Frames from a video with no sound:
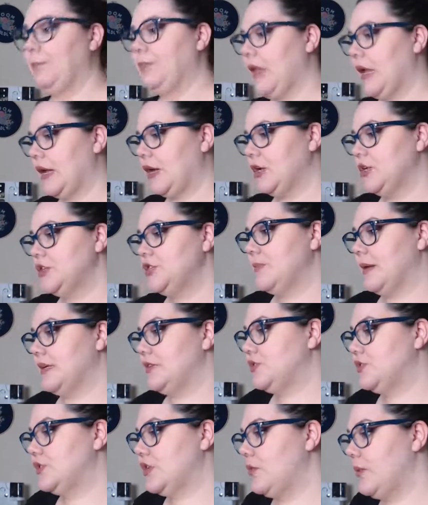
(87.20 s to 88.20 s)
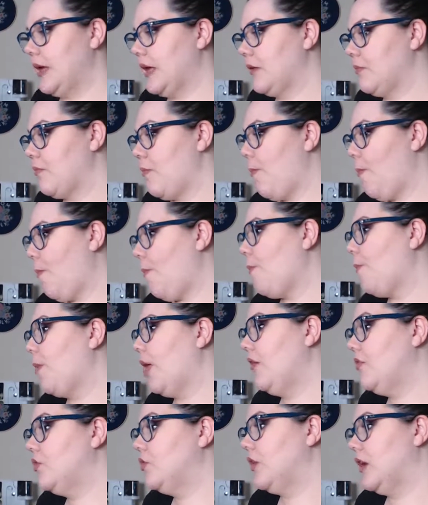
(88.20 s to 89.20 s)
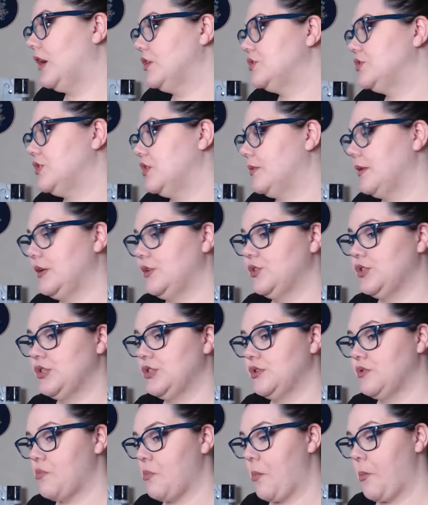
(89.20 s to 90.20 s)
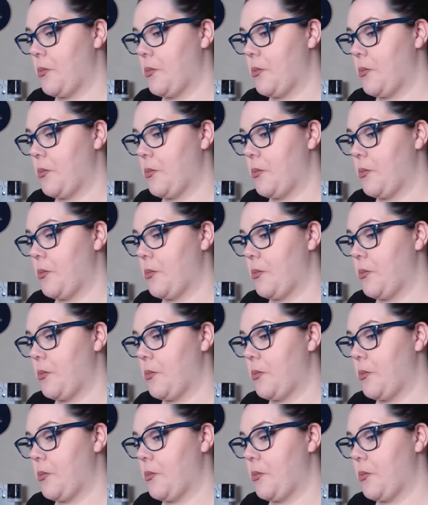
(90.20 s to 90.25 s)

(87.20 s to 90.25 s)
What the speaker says: I could do my sewing. I have a lot of sewing to do.